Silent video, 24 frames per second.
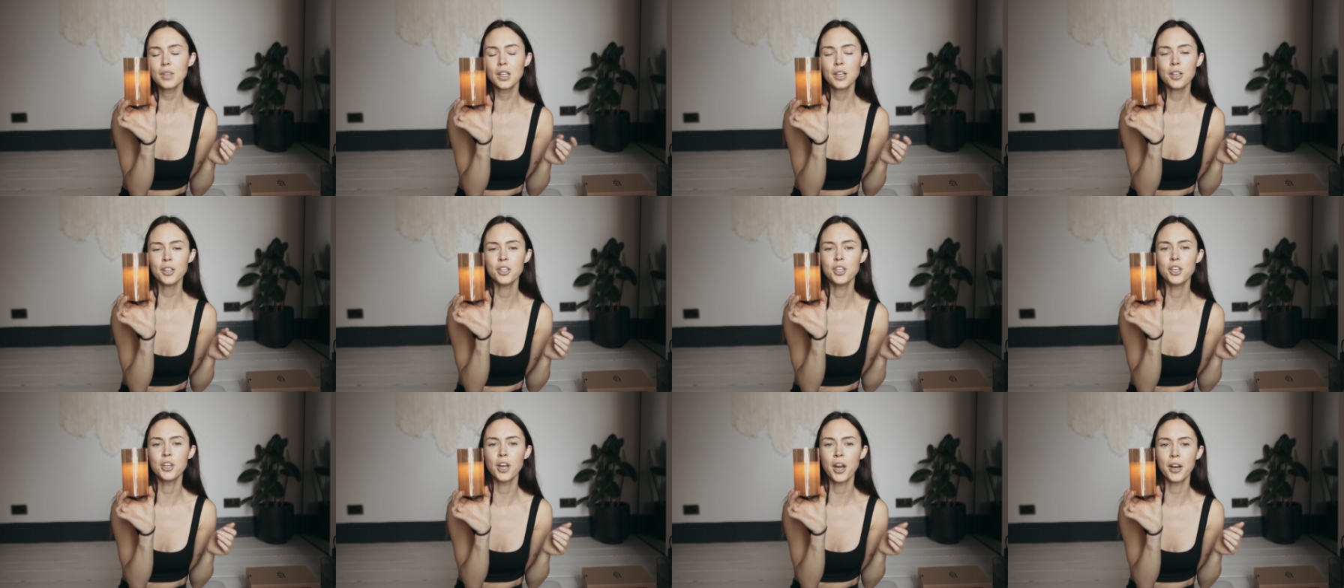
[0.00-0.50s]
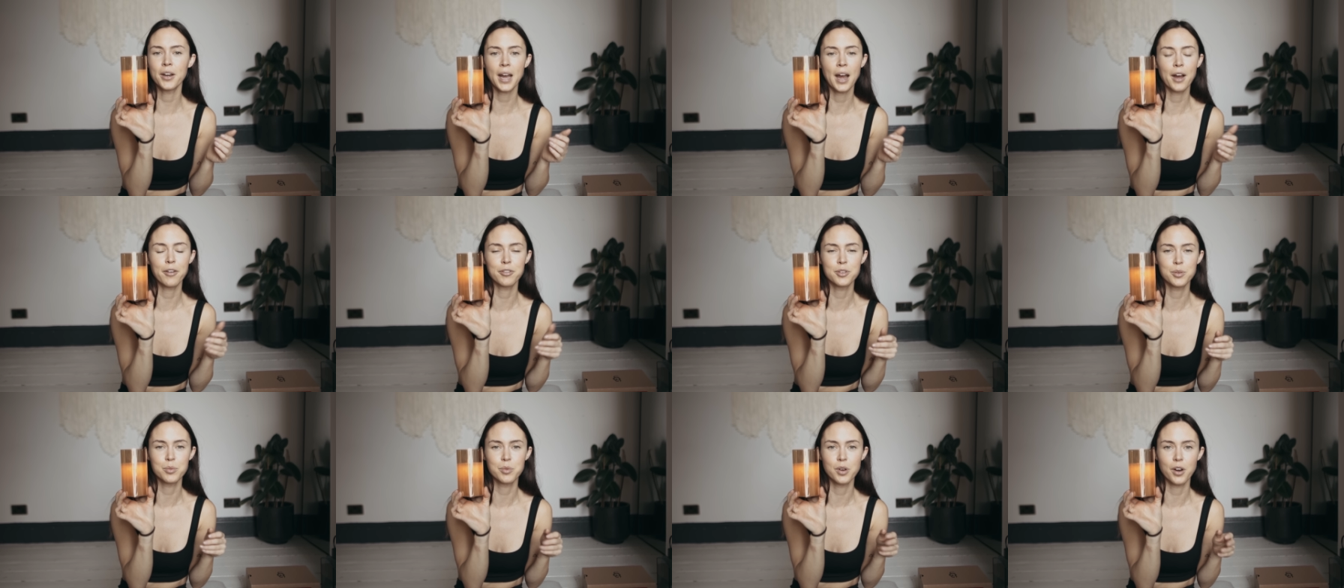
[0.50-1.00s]
you don't
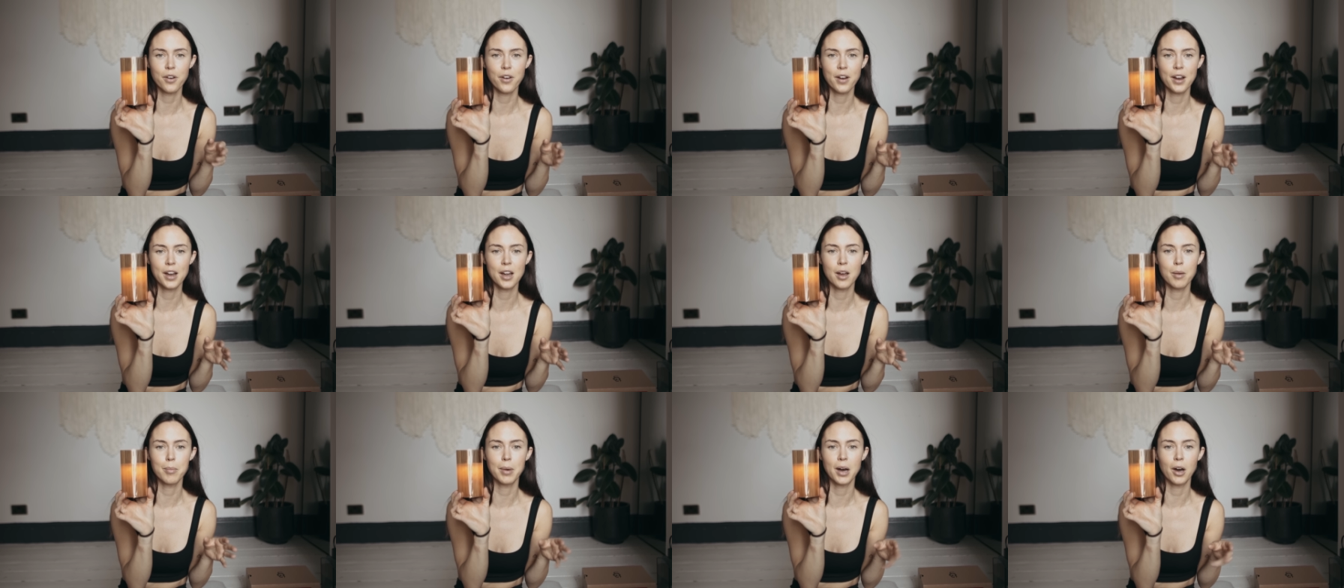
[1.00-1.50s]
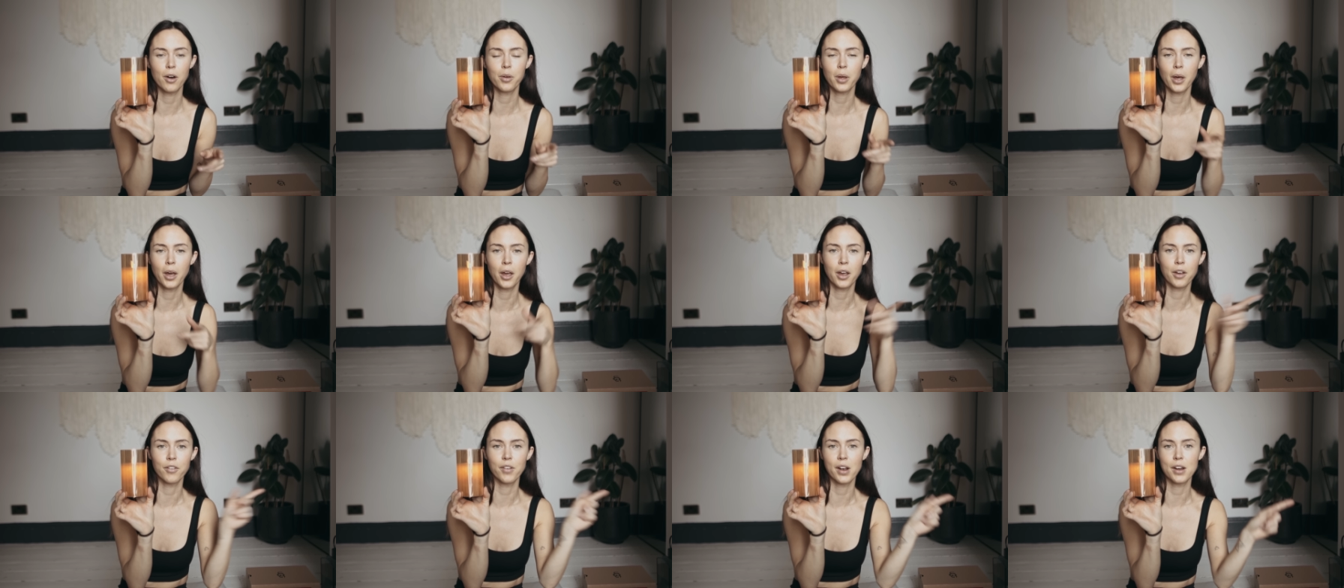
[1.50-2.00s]
have to worry about
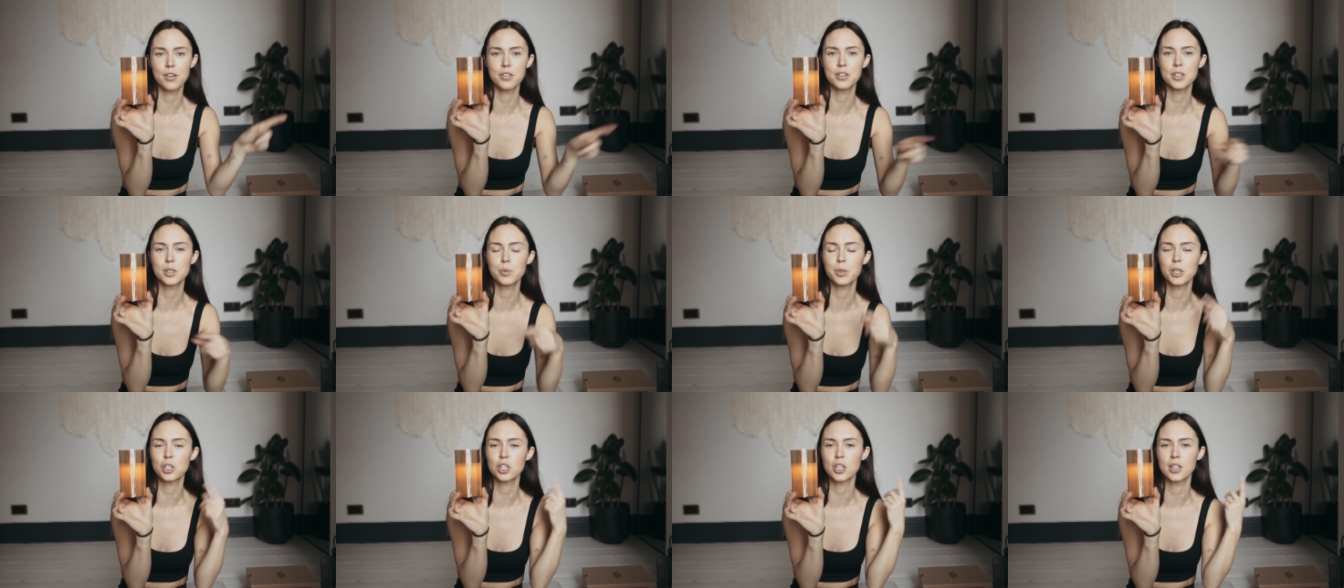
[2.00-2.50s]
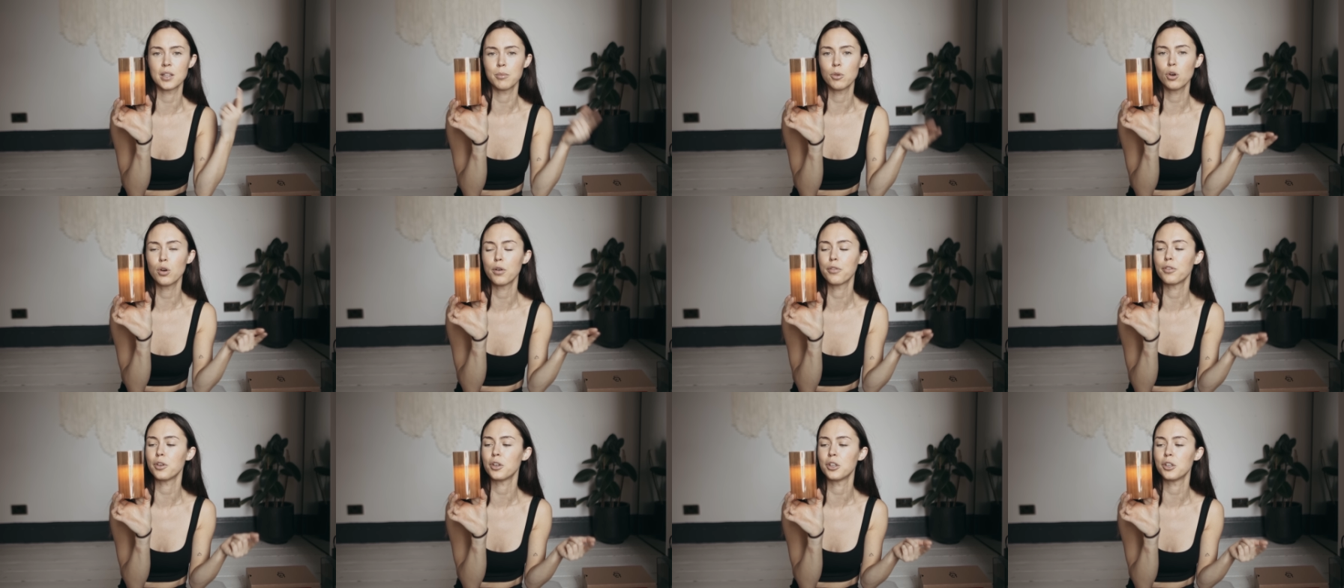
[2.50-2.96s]
going around and switching them off.